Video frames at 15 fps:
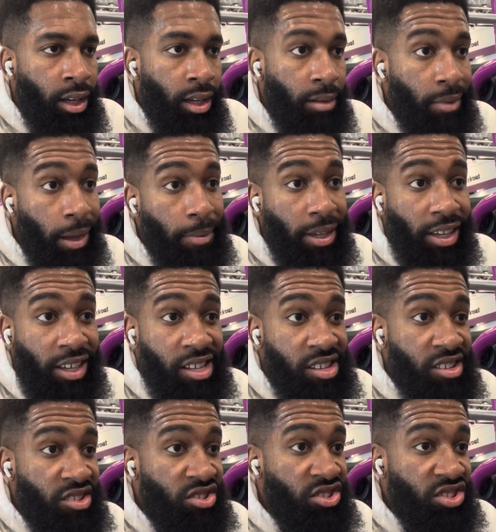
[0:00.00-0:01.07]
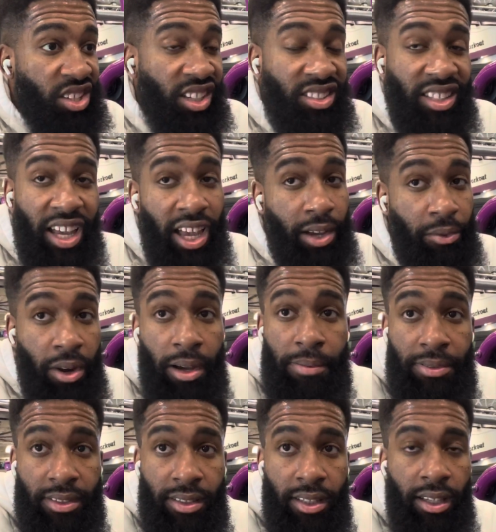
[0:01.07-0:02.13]
maybe six to eight
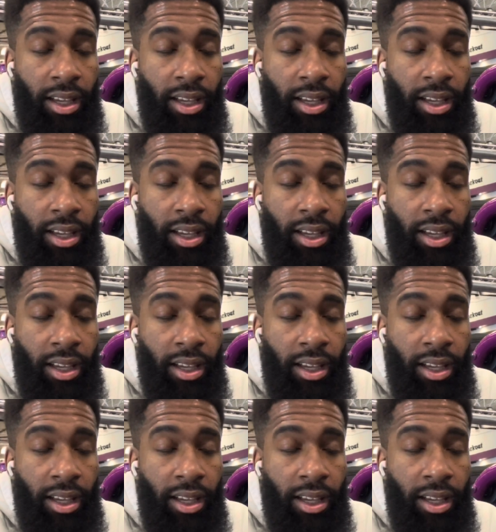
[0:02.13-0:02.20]
reps.